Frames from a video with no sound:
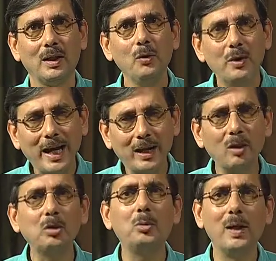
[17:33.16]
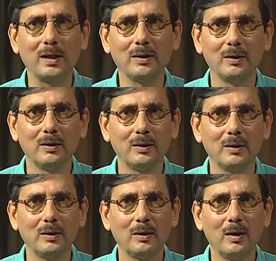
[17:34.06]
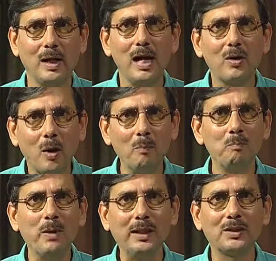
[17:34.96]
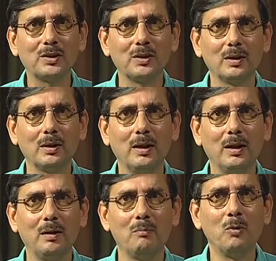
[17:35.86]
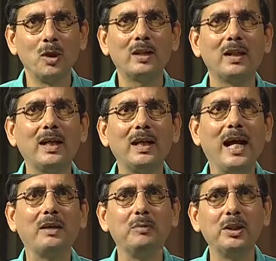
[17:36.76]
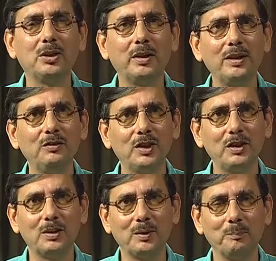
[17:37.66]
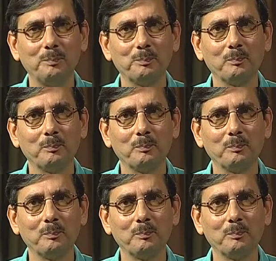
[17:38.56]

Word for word: you cannot run a complex monarchical administrative system.